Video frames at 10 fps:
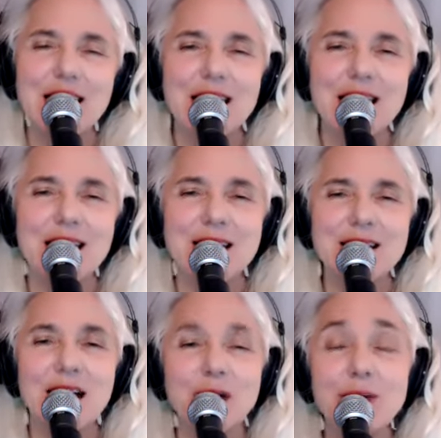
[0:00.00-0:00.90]

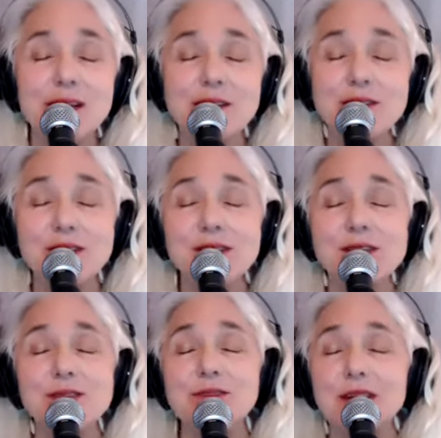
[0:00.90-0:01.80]
And I went into
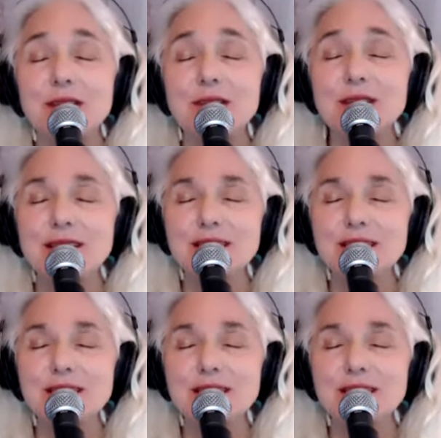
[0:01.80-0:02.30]
this very